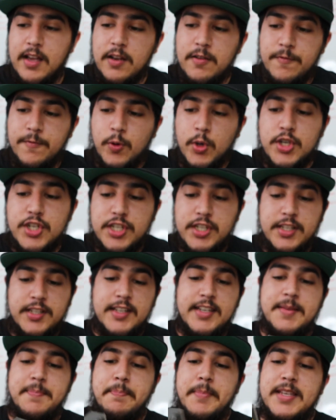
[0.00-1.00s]

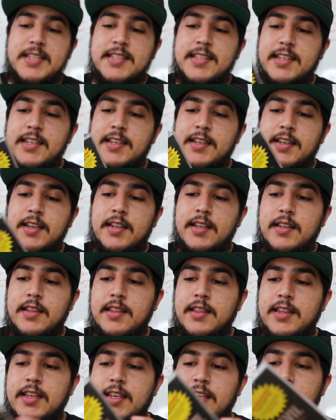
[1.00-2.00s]
unfortunately missing
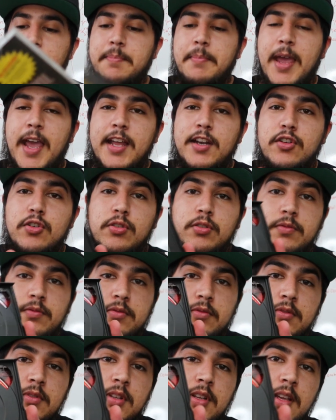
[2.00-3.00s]
the manual,
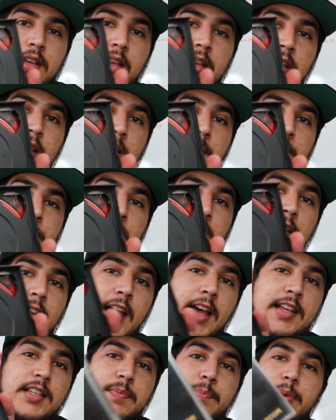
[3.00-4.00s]
but it
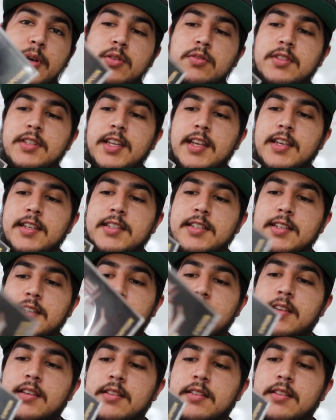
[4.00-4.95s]
has both discs.